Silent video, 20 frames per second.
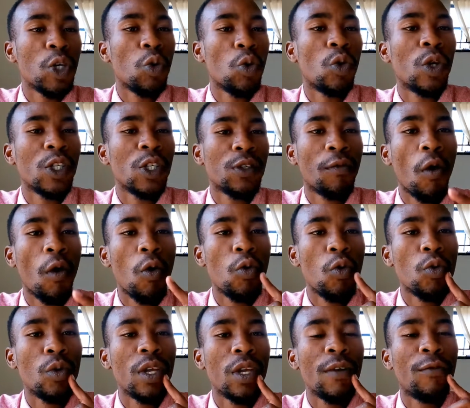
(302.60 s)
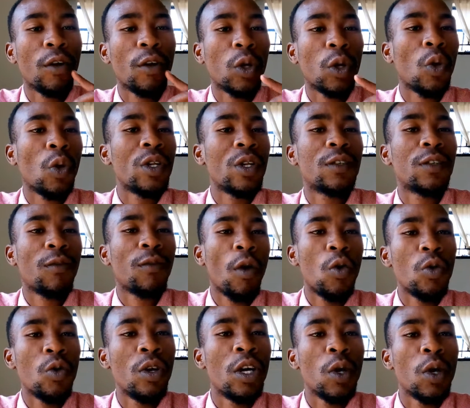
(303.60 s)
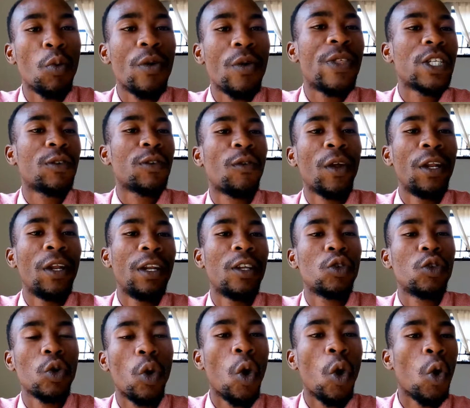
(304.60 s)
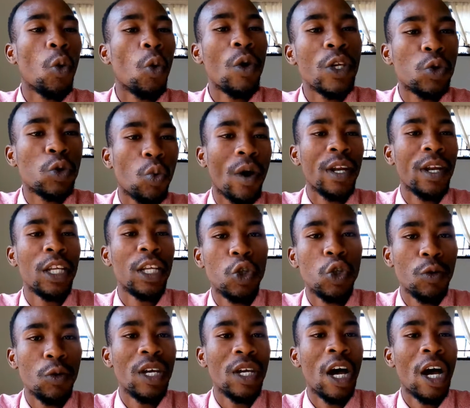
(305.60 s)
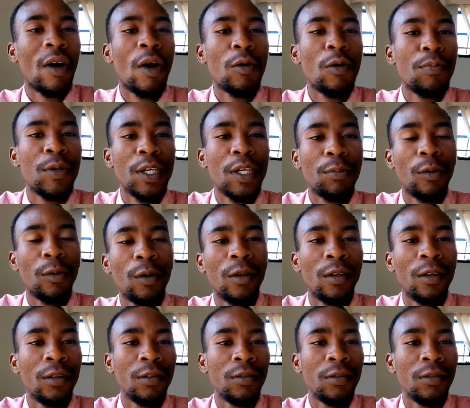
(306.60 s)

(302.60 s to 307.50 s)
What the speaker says: be on his phone. If not on his phone, with his friend. So always wanting to be around people.